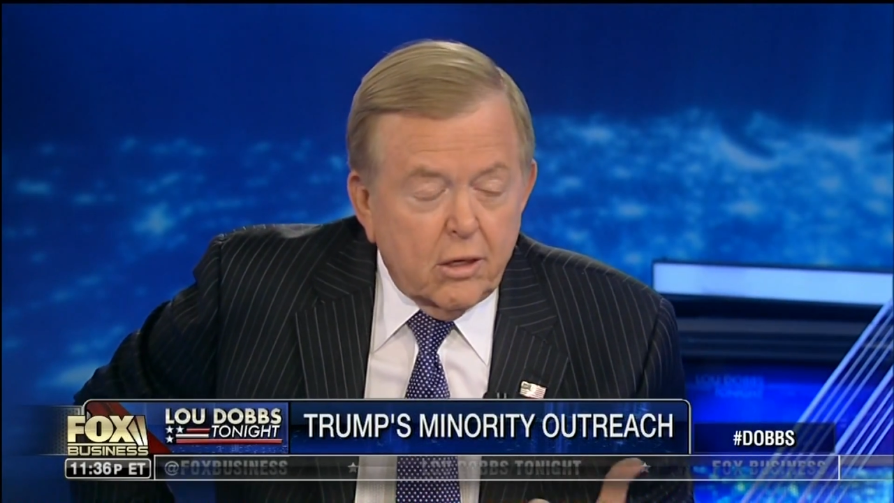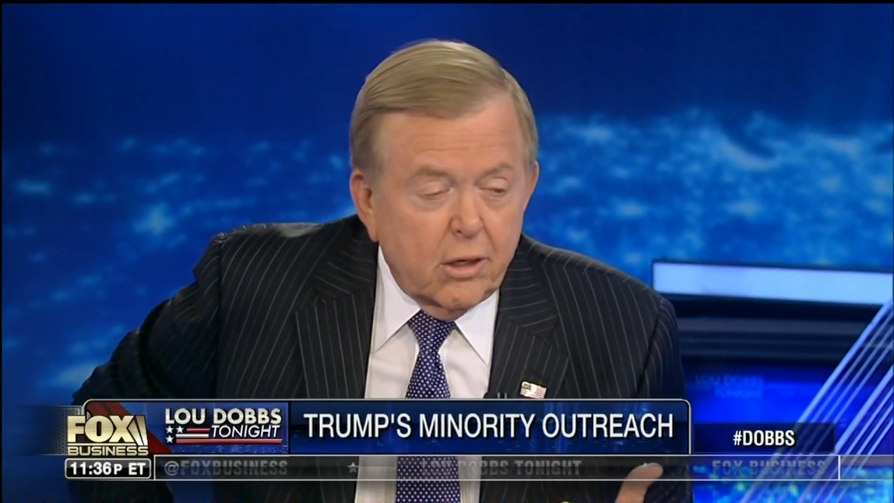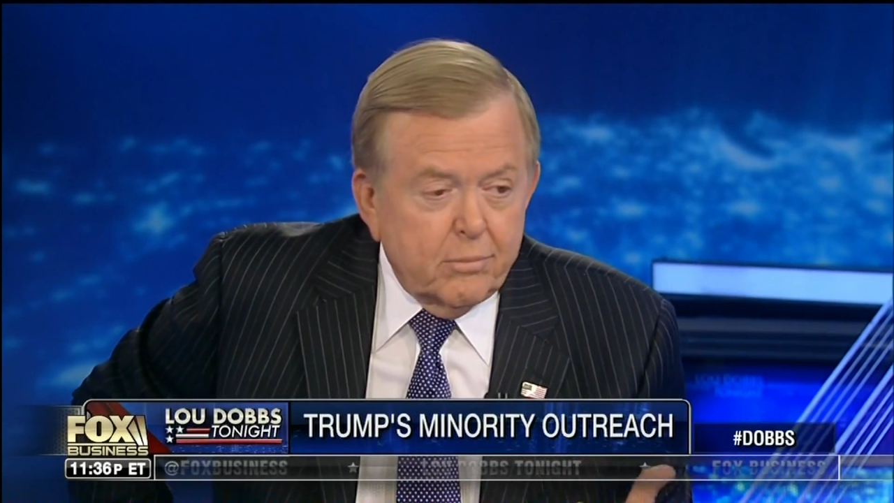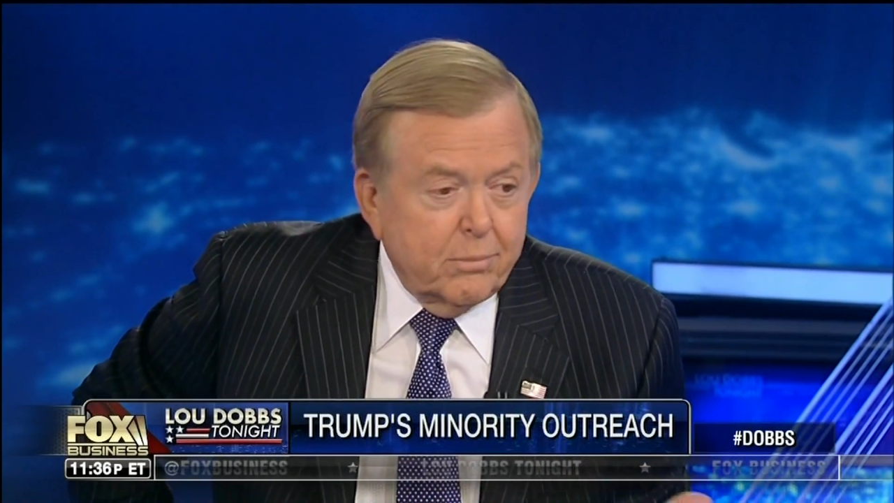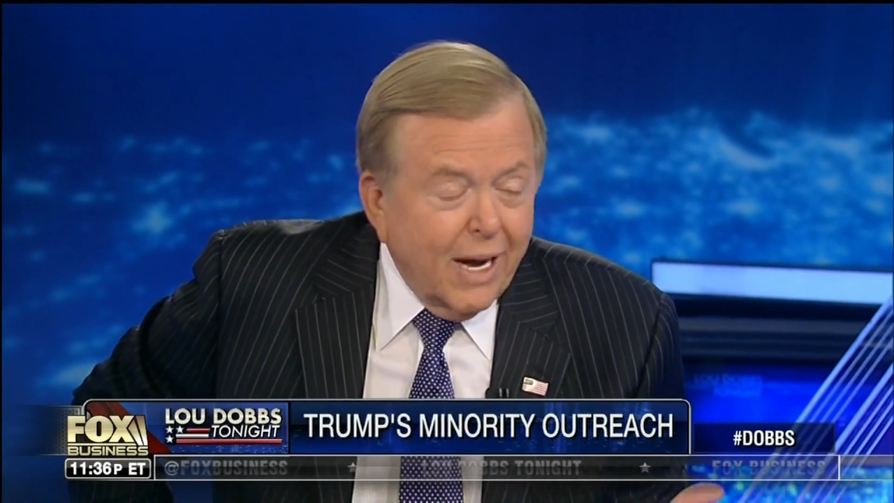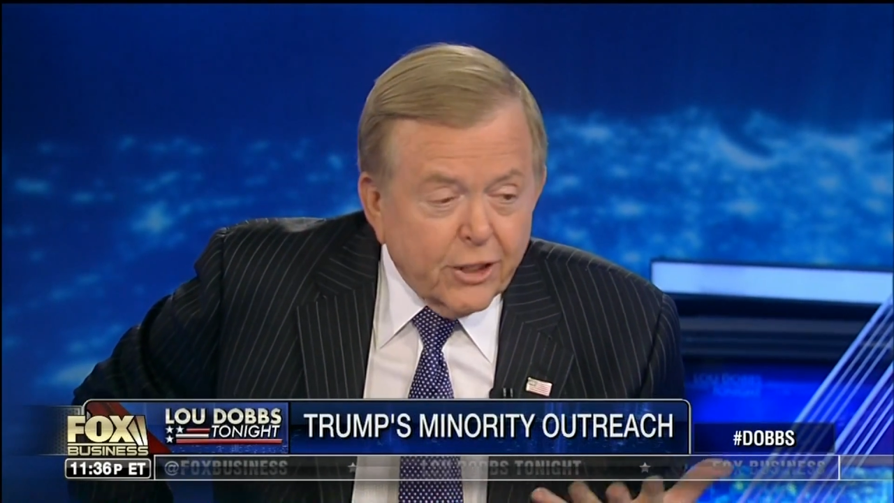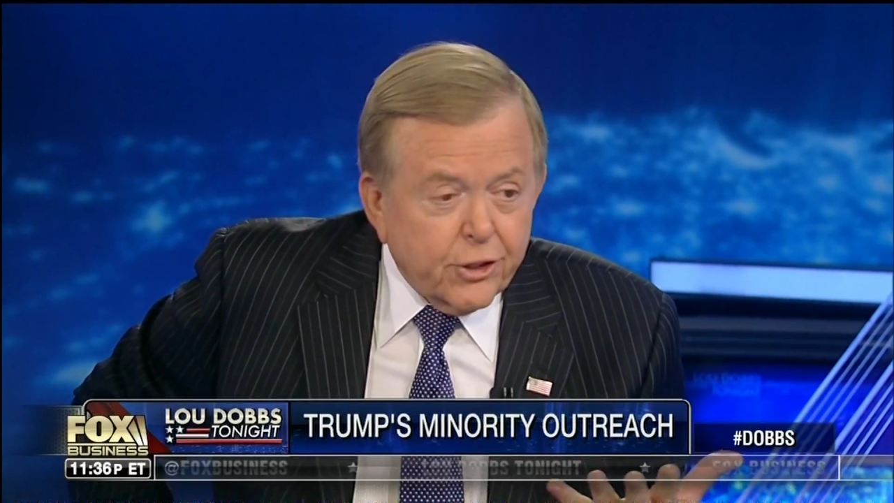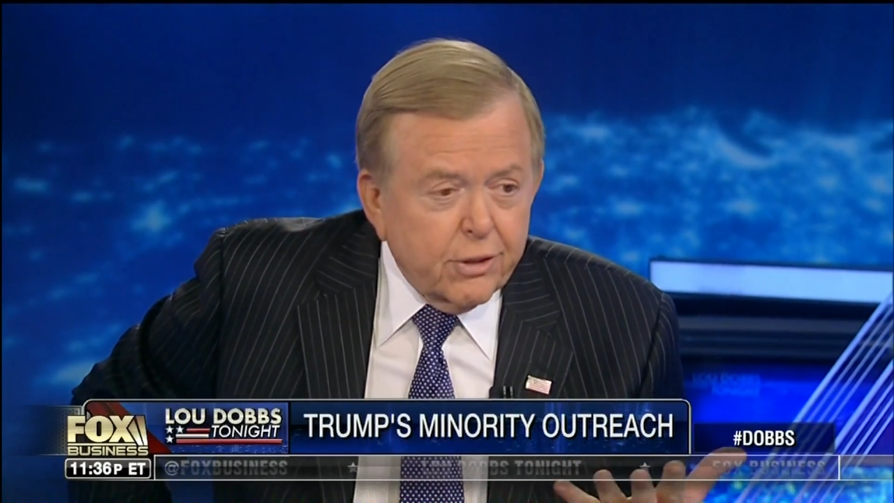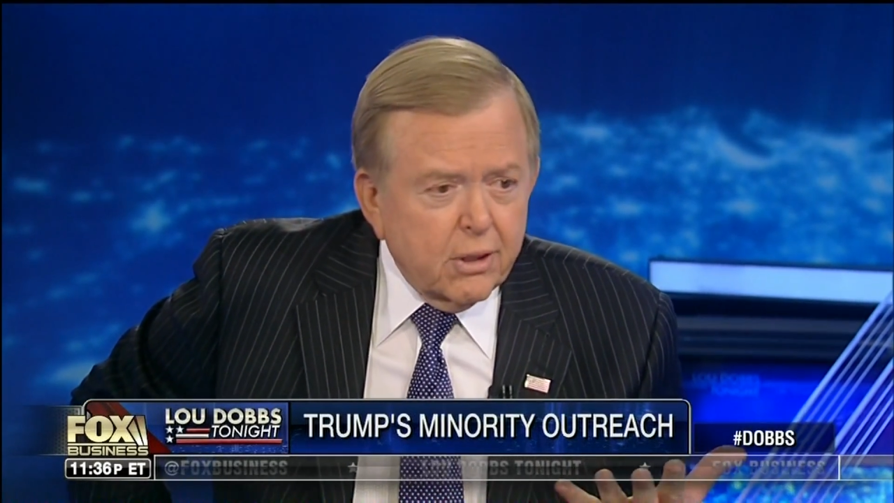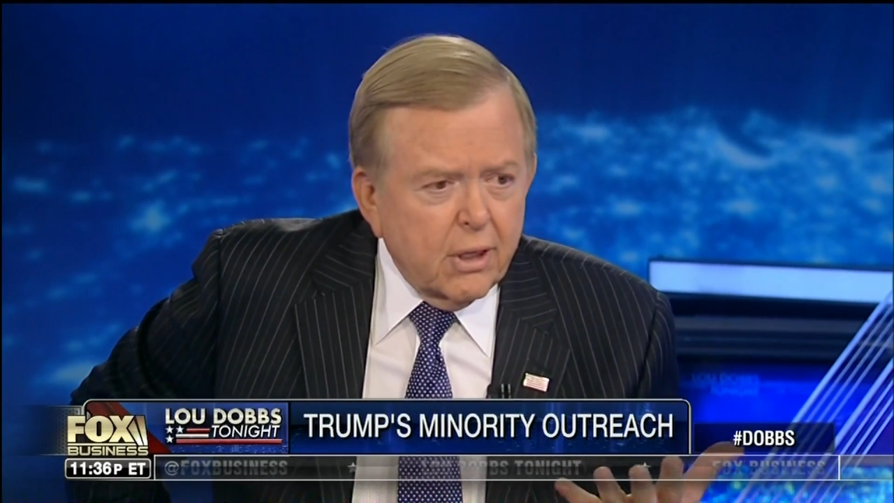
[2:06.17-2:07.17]

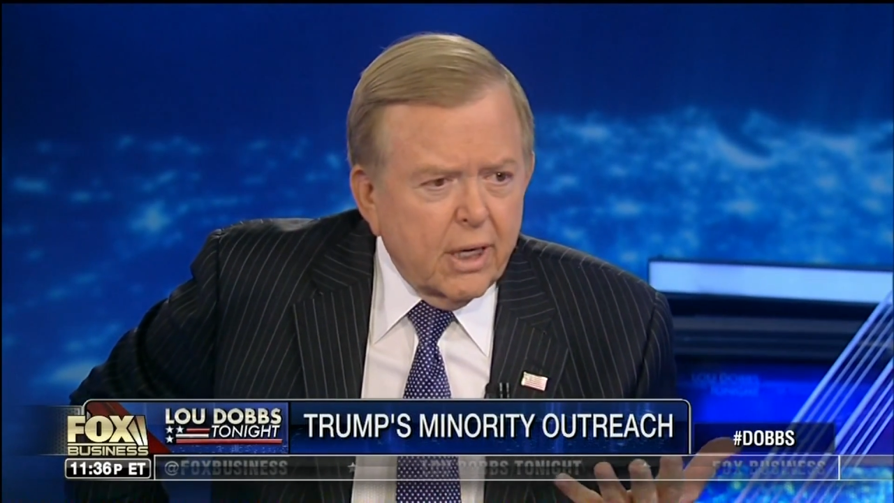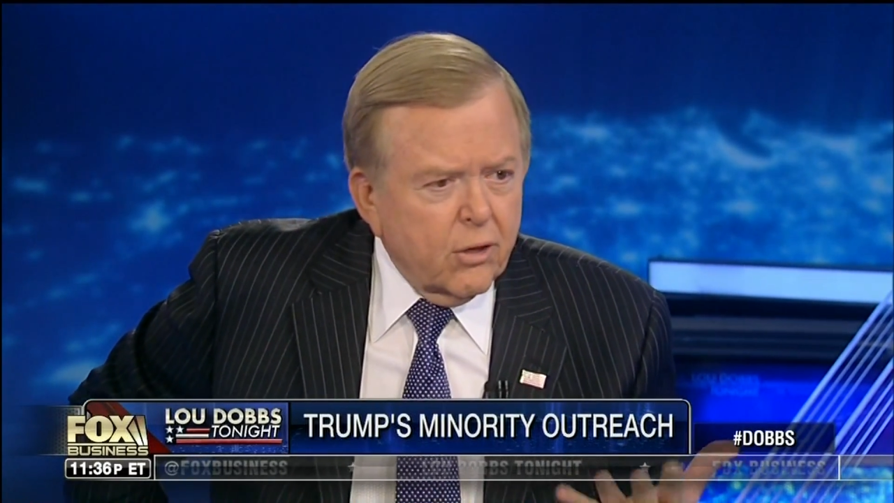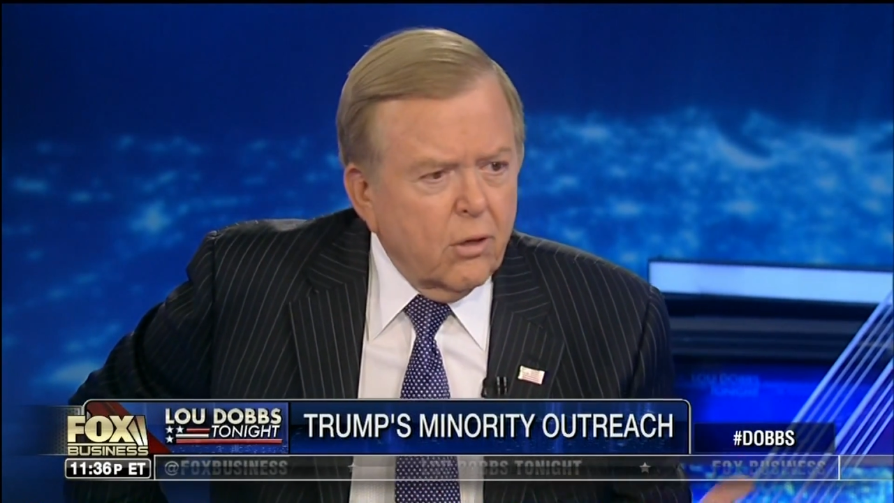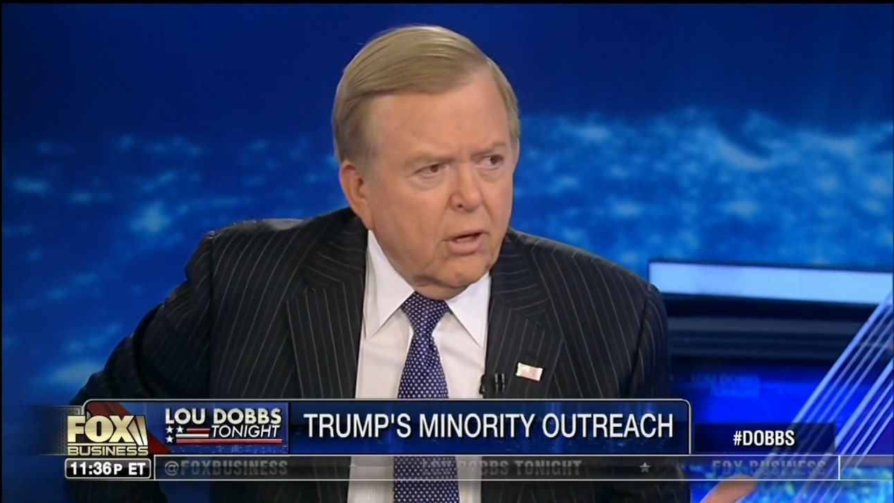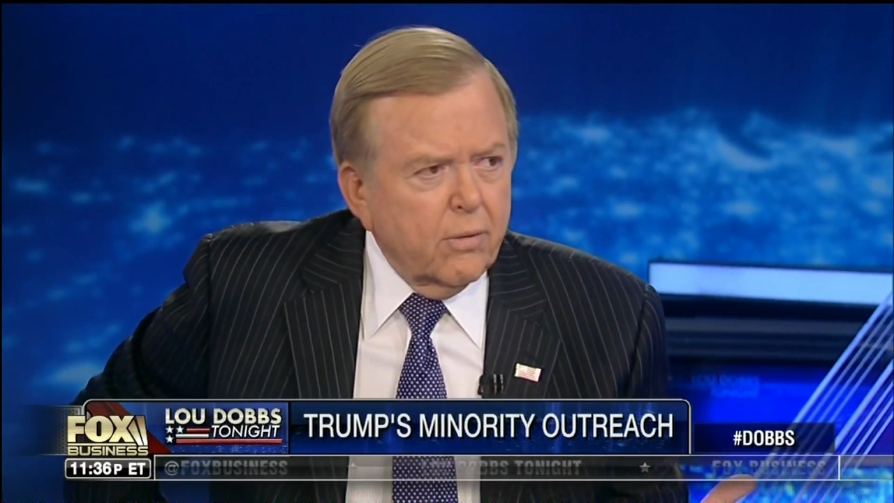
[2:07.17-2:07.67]
much at all